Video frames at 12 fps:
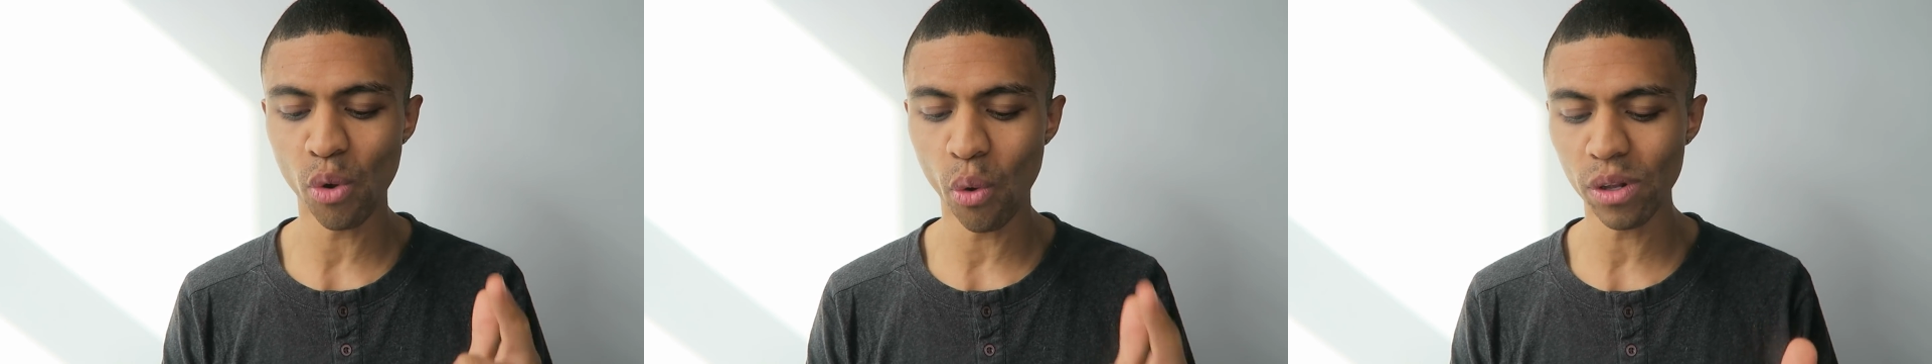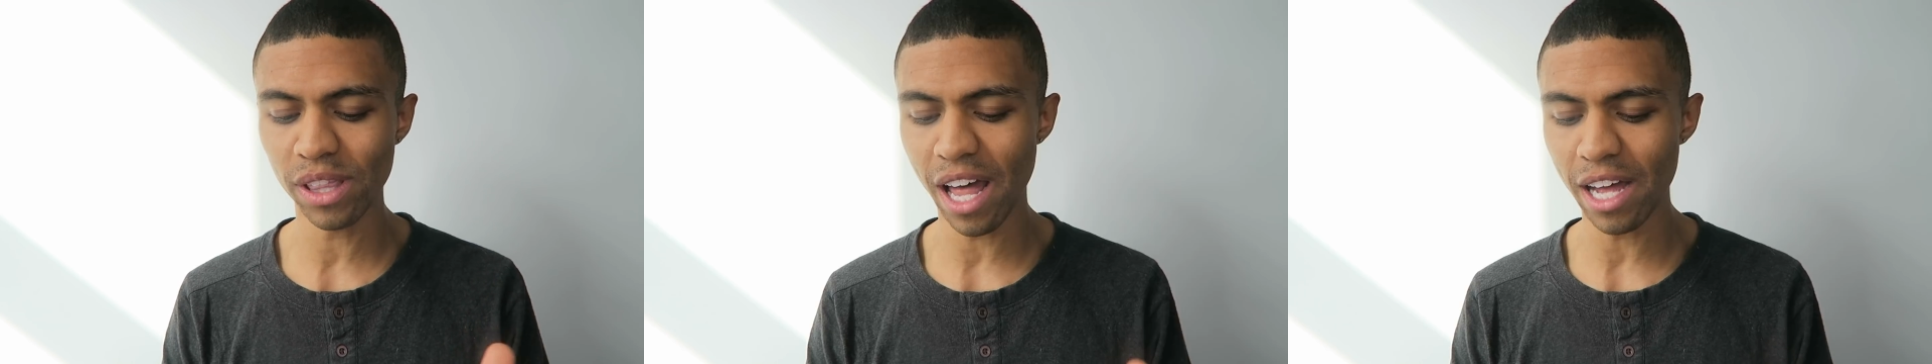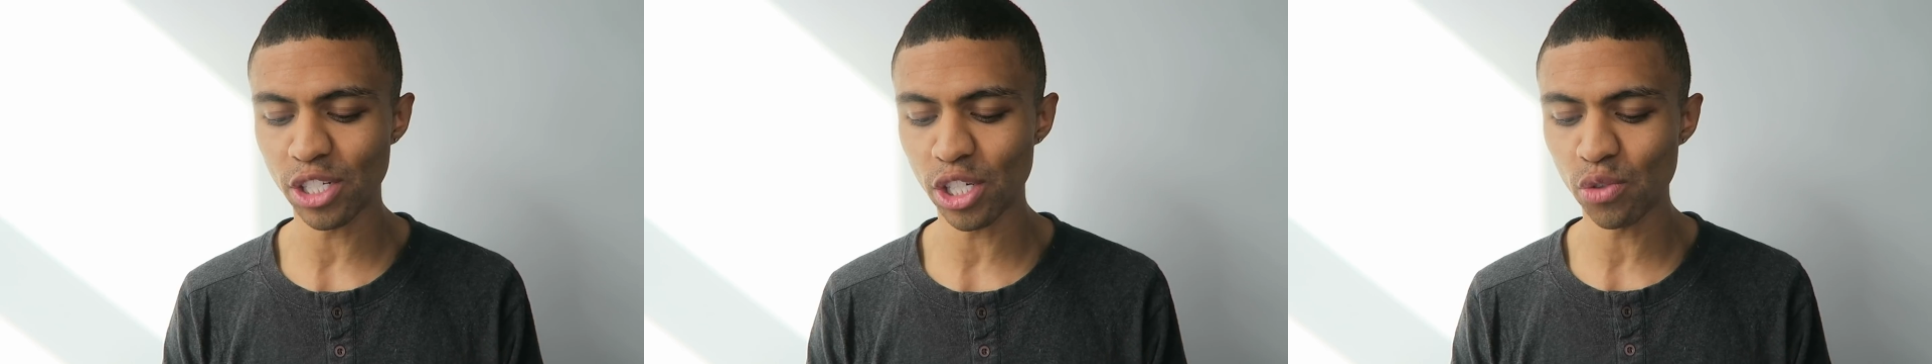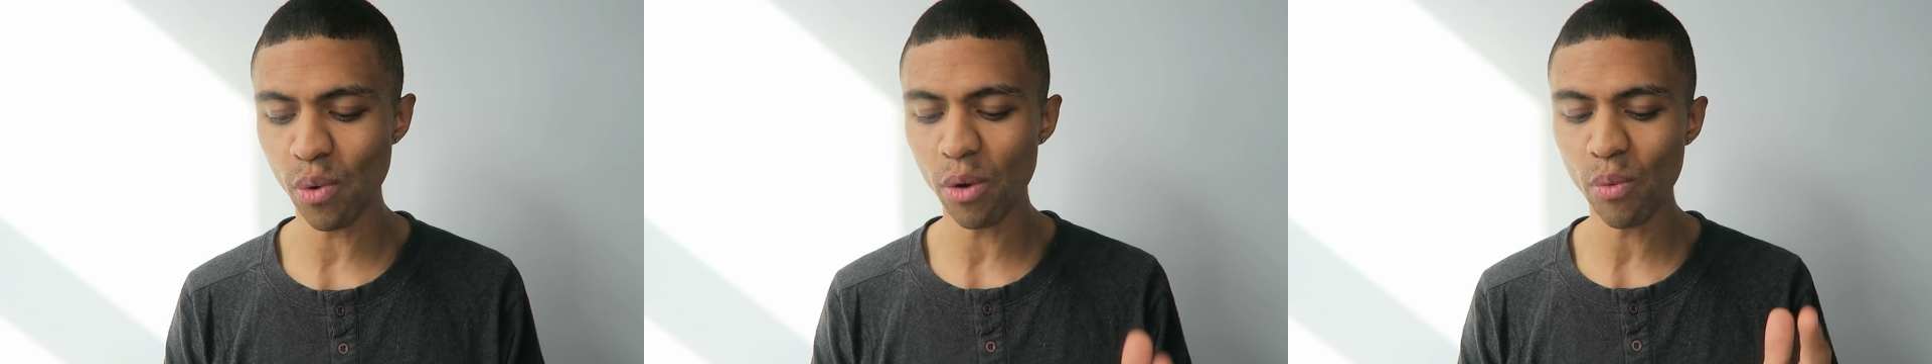
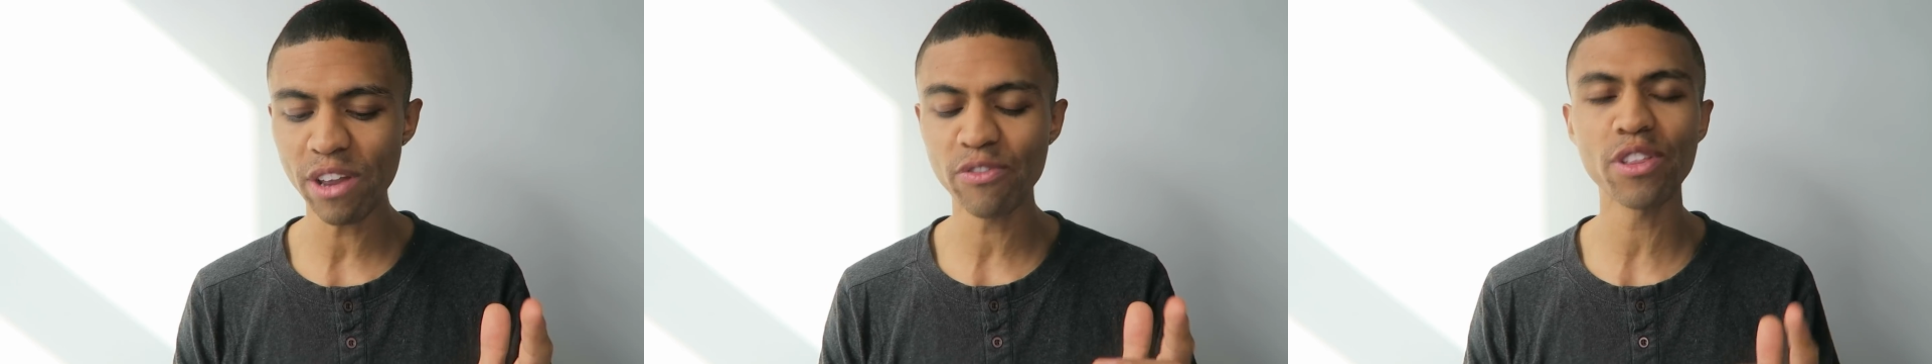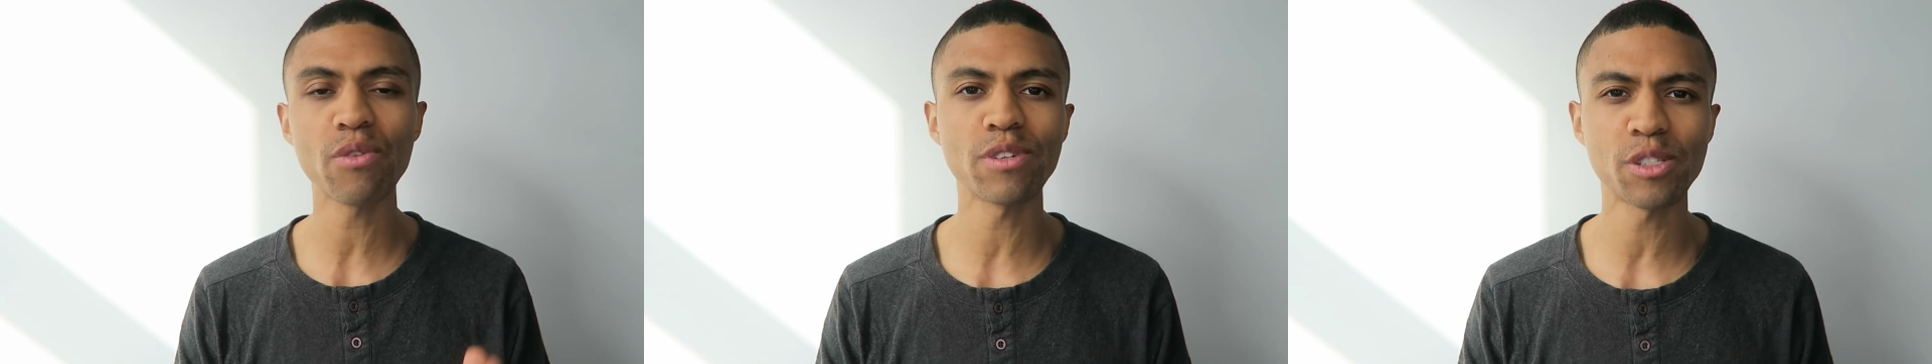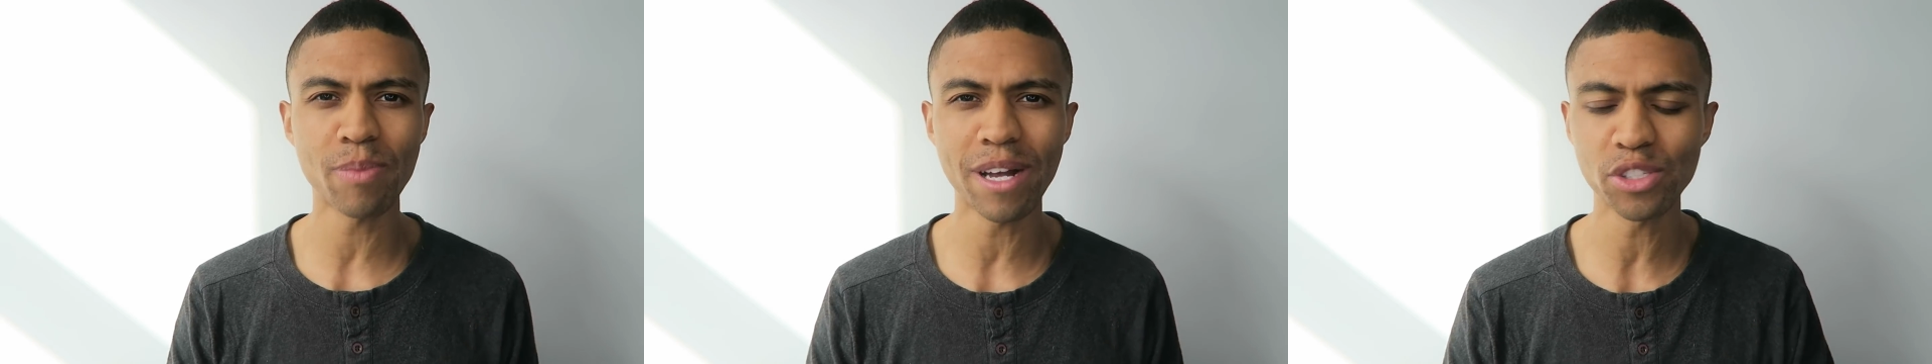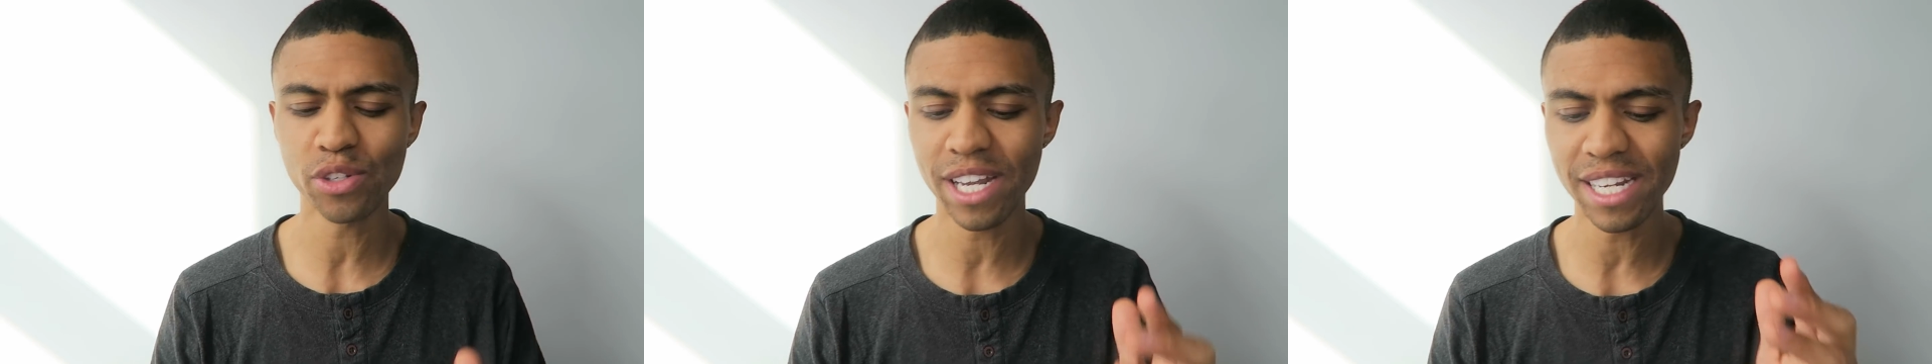CoreLogic, do I wait for their
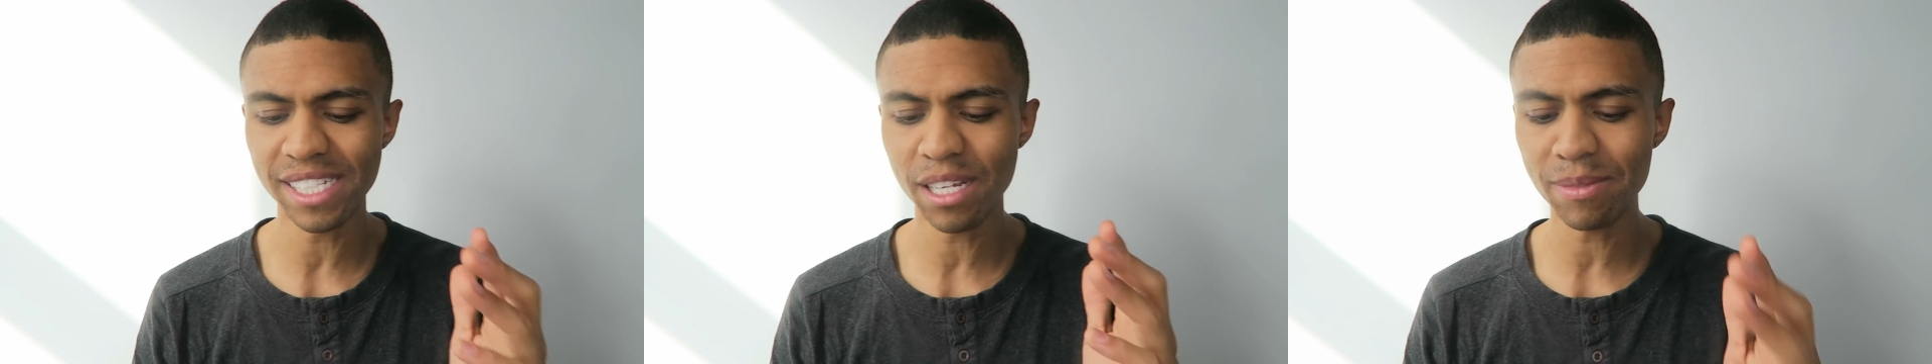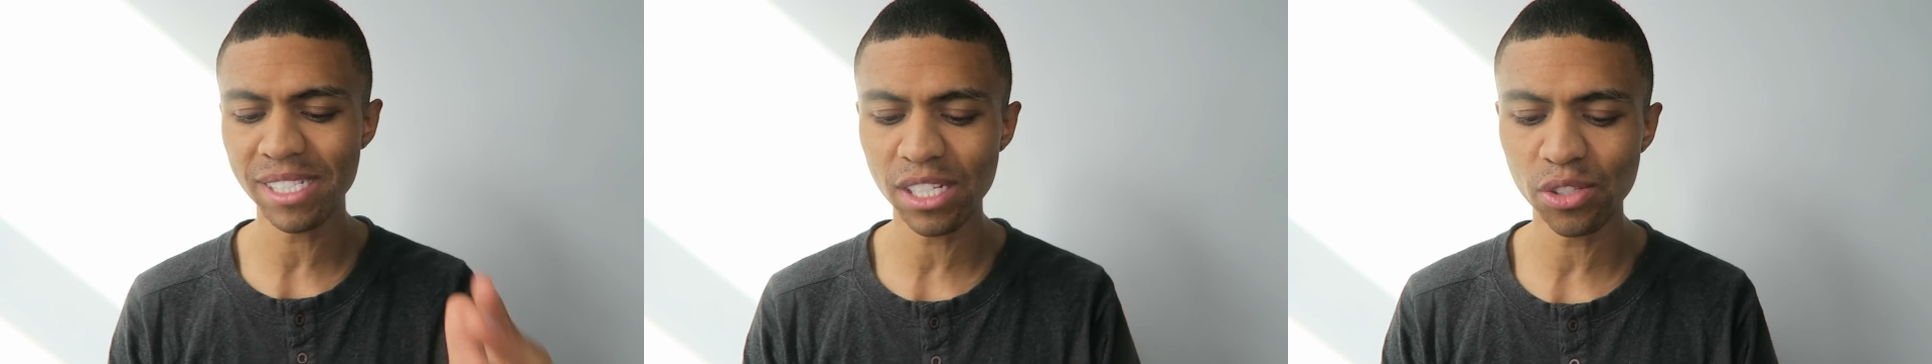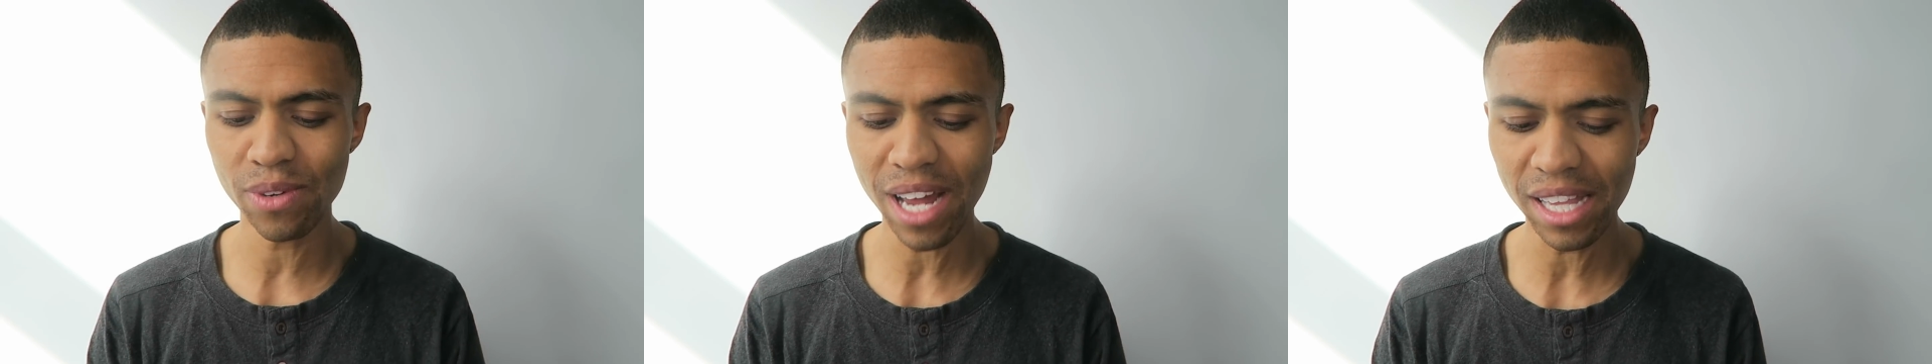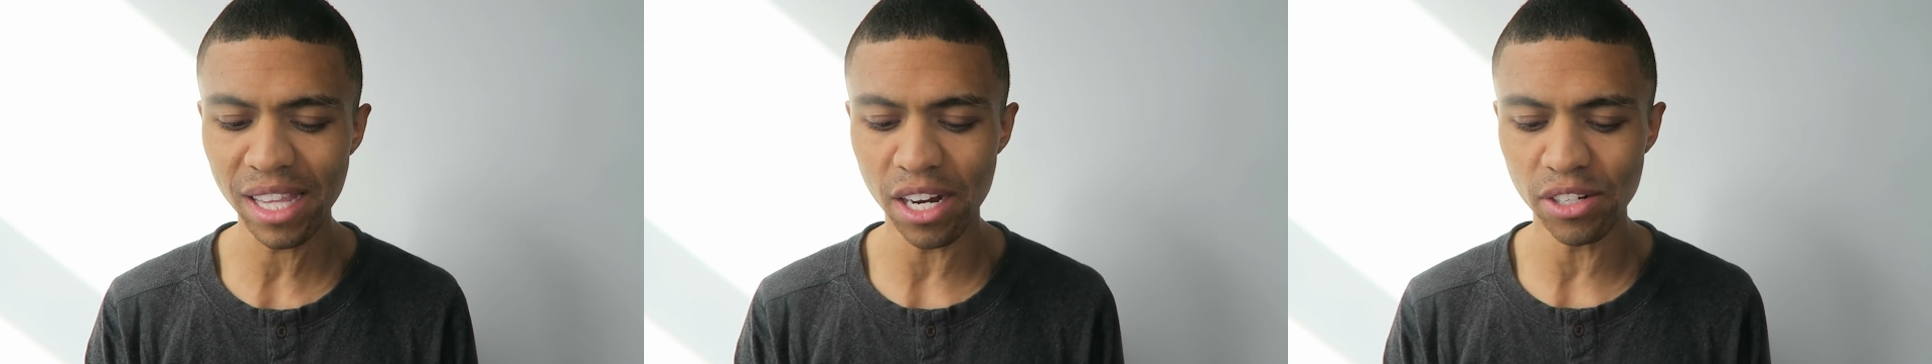response or can I send my six oh
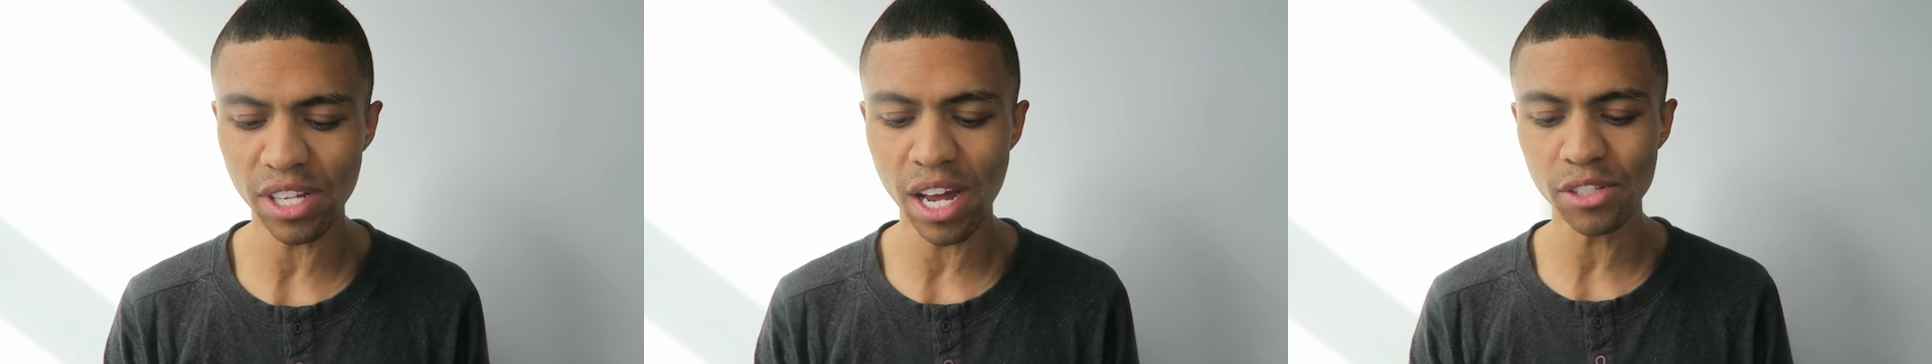nine letters?